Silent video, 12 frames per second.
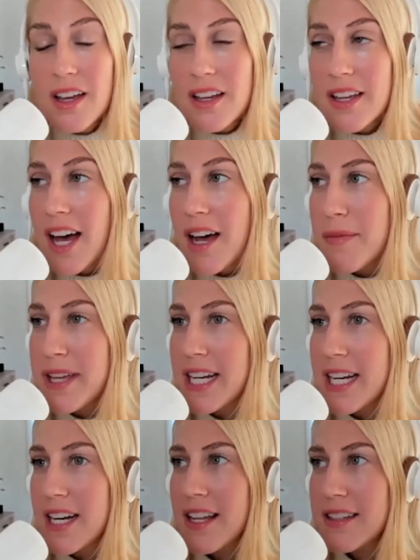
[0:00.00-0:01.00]
Yeah. I mean,
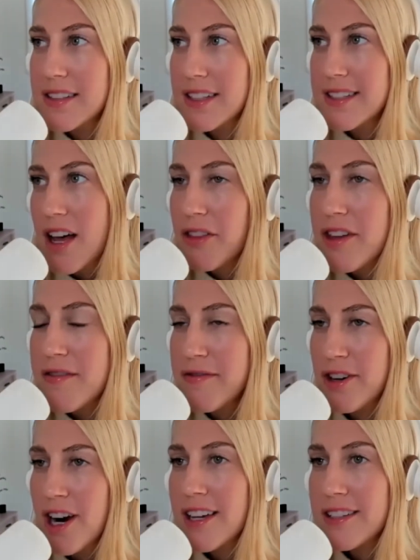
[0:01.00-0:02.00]
and it's, it's healthy
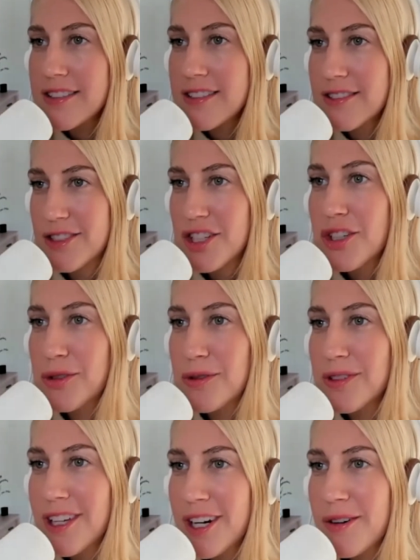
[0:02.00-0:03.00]
for us
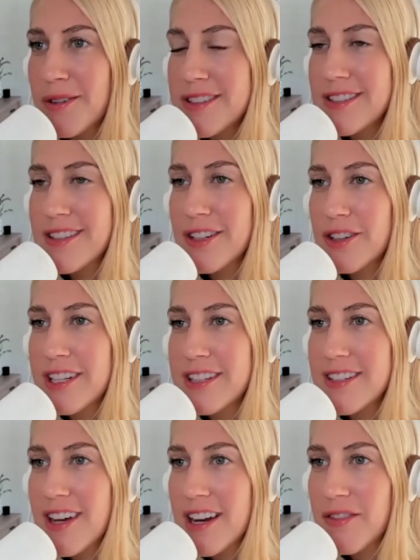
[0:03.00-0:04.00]
too. You know, it's there,
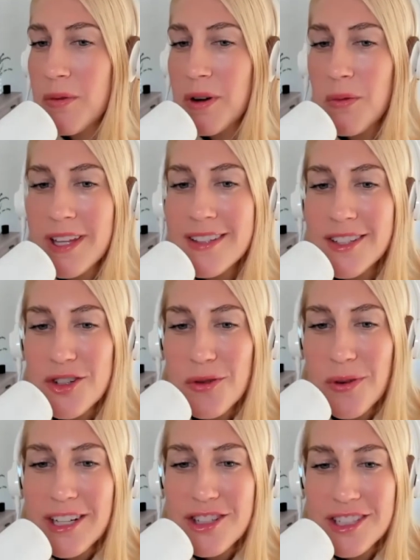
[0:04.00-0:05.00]
it's kind of a win-win
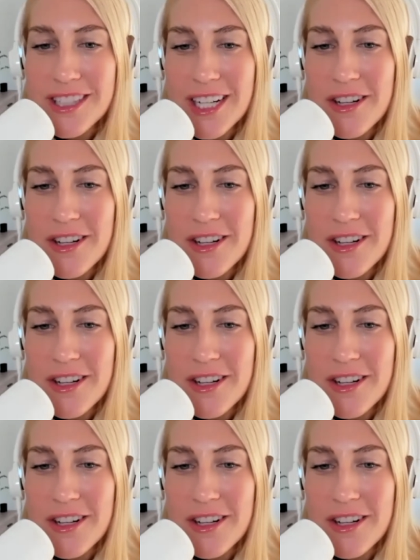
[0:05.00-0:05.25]
situation there.